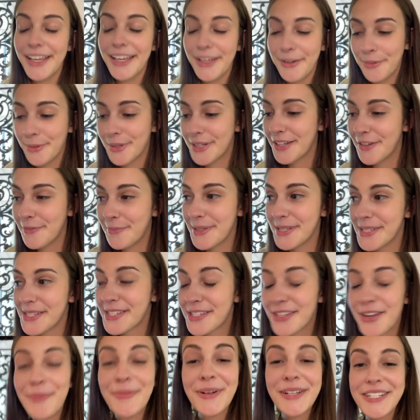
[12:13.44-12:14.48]
It would have been
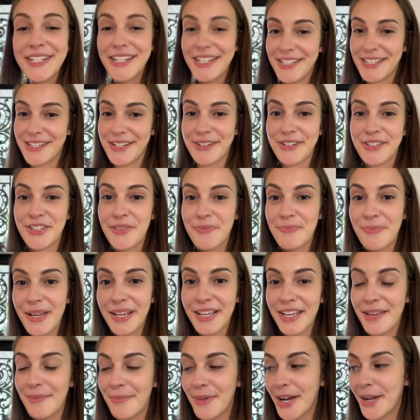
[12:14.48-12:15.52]
so much easier to pick
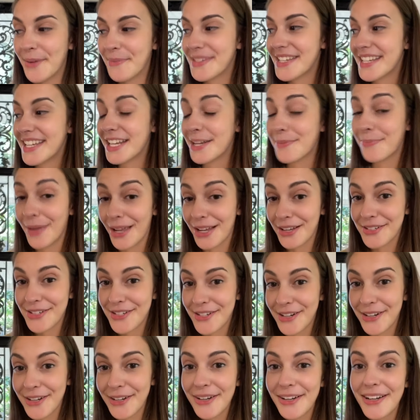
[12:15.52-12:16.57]
him up to get a
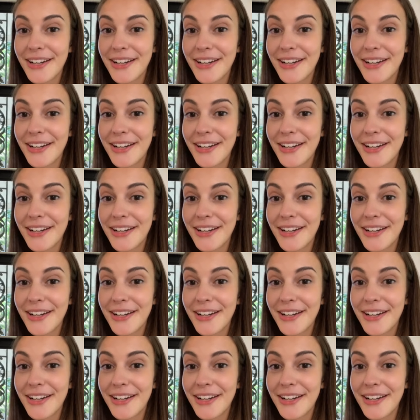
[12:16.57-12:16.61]
picture.